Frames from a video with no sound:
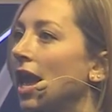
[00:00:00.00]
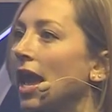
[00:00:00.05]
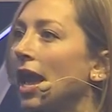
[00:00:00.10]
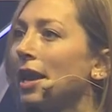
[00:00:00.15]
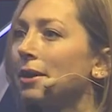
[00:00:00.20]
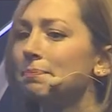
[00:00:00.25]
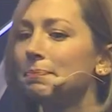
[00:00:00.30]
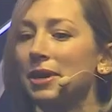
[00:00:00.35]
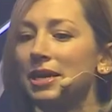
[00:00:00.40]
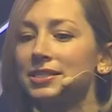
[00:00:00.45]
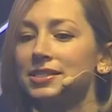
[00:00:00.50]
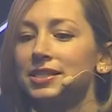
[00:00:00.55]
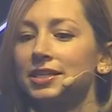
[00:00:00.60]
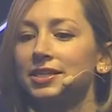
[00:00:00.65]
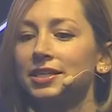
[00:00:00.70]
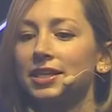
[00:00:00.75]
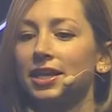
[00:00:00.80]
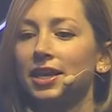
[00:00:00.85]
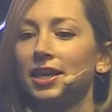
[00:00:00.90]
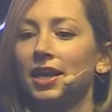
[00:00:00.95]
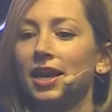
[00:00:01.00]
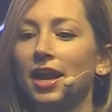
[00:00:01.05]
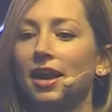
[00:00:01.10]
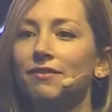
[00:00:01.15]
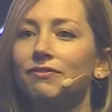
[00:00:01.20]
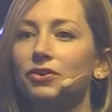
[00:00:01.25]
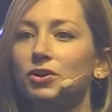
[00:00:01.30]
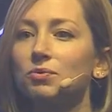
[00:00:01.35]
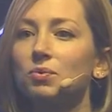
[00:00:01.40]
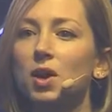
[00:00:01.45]
And basically,
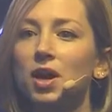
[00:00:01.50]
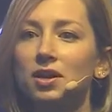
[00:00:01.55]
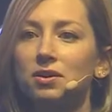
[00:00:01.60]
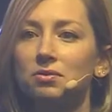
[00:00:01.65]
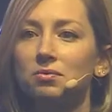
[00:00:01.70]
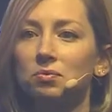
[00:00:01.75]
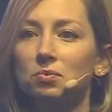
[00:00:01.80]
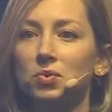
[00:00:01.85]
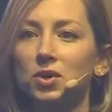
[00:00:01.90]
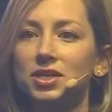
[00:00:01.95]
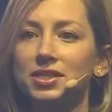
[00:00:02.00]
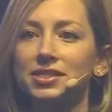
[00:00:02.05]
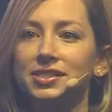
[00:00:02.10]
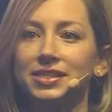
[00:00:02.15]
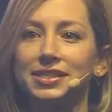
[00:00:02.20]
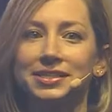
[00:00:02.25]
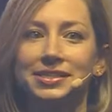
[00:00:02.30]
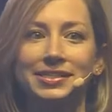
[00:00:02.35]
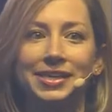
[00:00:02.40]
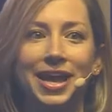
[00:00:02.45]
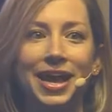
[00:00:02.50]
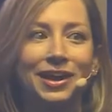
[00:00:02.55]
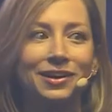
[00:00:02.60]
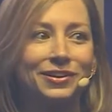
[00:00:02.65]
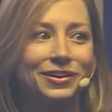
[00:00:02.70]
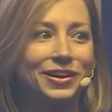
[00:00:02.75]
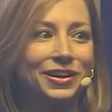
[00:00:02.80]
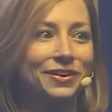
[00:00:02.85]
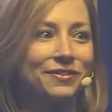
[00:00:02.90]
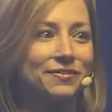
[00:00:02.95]
everyone was
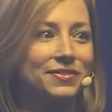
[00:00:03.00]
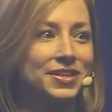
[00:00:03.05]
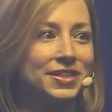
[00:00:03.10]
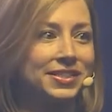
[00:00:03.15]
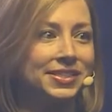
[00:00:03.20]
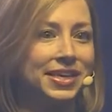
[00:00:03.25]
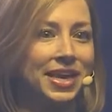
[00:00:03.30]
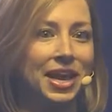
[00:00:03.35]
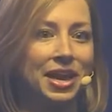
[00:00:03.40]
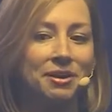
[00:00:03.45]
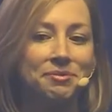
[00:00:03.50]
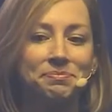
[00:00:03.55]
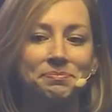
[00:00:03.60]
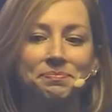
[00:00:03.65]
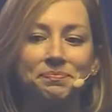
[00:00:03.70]
exactly the same.